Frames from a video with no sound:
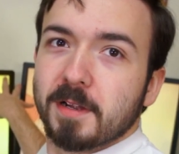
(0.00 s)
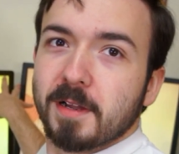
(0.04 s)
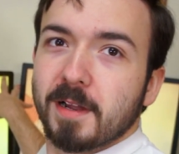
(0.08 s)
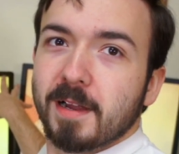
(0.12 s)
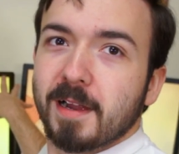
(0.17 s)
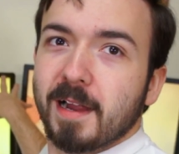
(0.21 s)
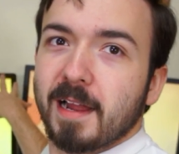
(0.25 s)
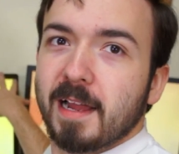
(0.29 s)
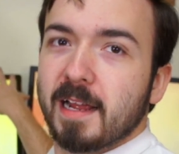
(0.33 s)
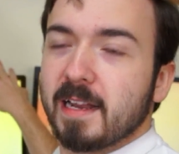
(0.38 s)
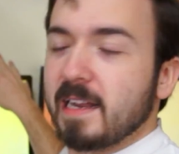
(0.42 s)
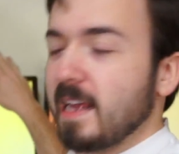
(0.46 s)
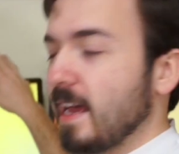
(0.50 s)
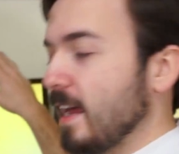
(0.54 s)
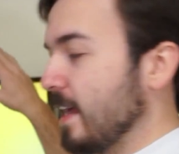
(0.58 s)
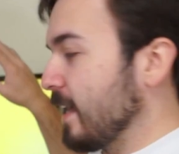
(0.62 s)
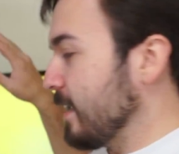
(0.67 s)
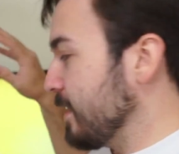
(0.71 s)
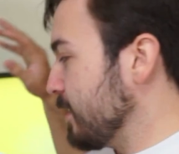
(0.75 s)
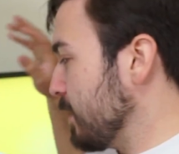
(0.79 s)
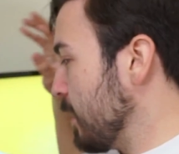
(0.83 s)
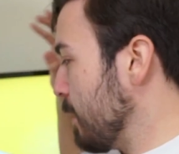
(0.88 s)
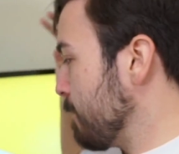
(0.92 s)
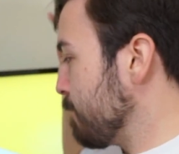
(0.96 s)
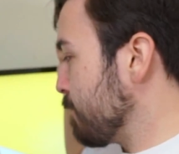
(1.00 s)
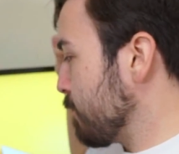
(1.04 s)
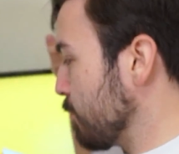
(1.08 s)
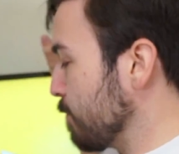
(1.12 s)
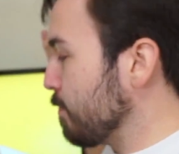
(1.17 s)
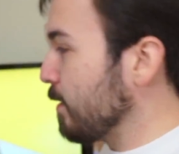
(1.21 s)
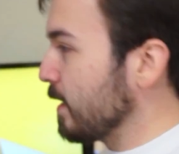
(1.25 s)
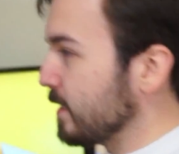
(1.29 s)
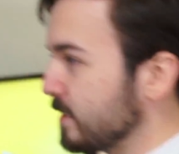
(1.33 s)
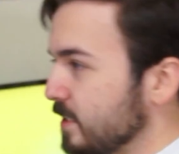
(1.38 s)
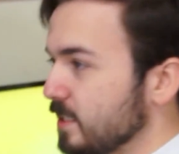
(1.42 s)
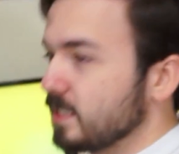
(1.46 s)
all right, and I ended up
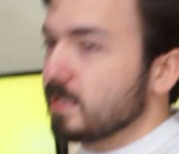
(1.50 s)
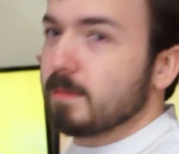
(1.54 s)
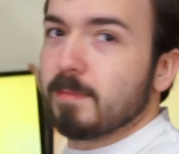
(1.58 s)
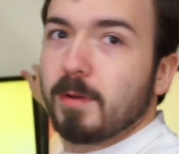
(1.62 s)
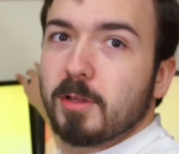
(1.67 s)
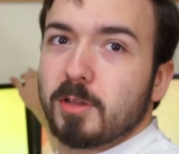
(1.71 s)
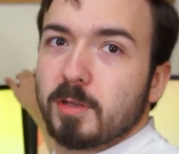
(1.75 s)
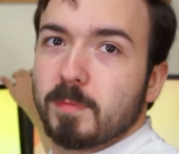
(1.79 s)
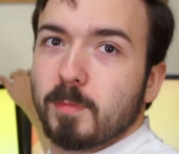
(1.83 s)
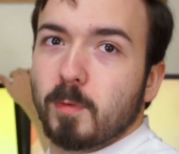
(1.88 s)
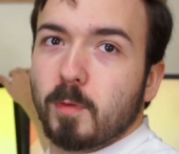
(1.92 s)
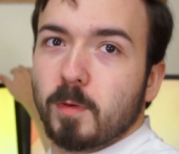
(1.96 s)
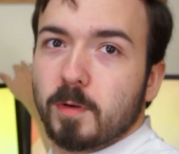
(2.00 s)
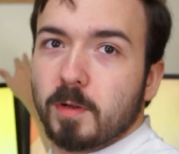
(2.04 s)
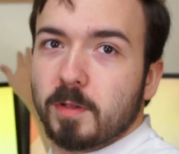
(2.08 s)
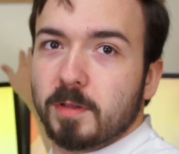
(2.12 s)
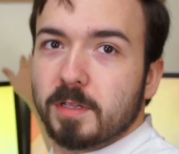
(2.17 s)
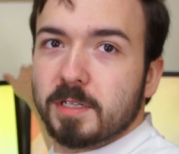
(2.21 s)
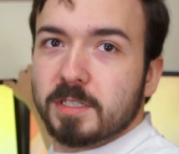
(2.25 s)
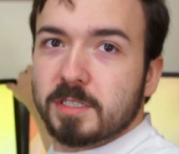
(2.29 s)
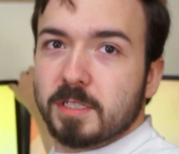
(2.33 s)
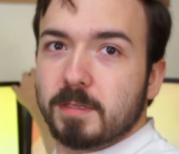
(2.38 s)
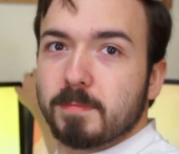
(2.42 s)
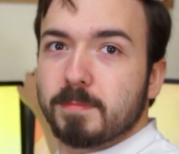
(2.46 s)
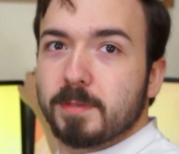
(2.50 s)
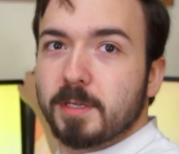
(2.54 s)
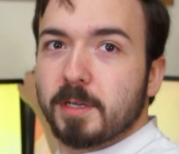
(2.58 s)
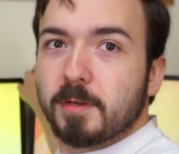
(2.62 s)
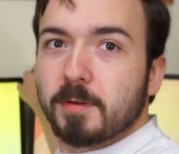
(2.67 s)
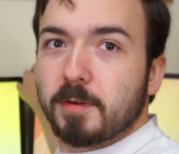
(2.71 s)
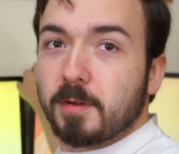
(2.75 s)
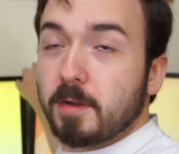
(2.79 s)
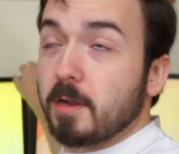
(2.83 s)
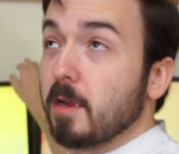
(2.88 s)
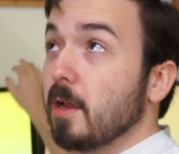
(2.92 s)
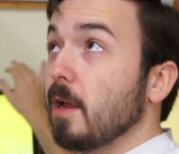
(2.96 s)
replacing the motherboard on this
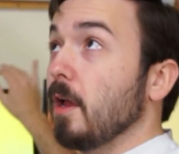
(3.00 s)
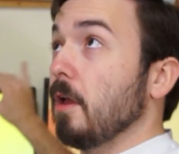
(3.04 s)
computer